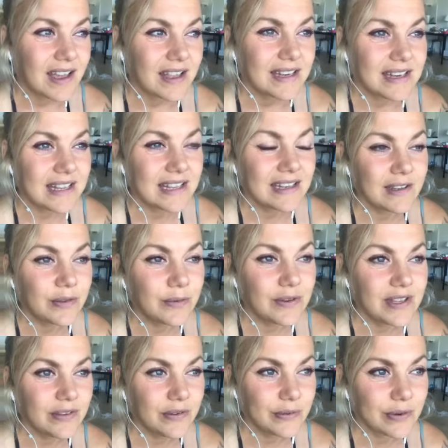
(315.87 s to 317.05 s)
then you
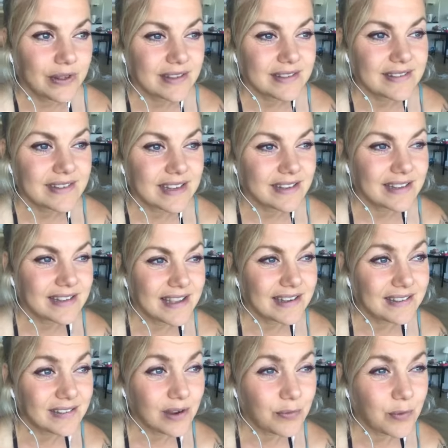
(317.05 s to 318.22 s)
need to understand that that
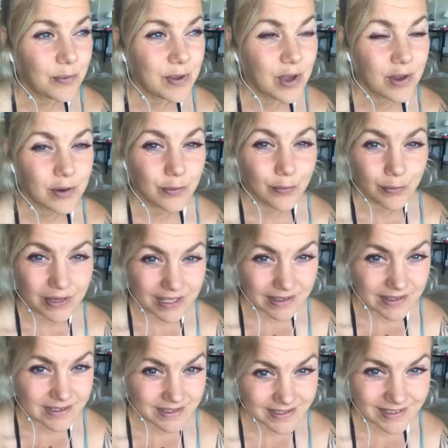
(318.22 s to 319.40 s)
is not what we're gonna
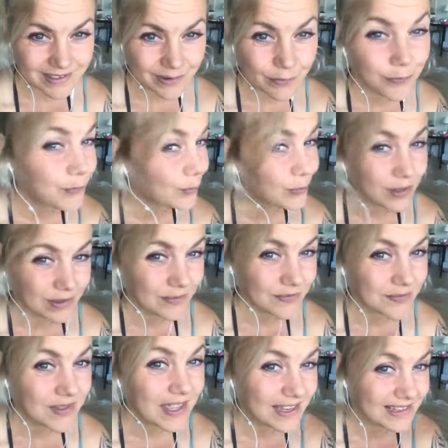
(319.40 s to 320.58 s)
reach fully
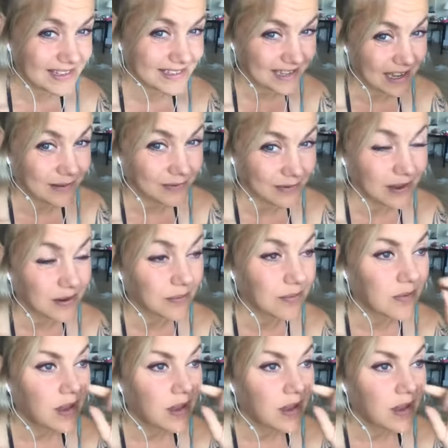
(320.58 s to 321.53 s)
in this lifetime.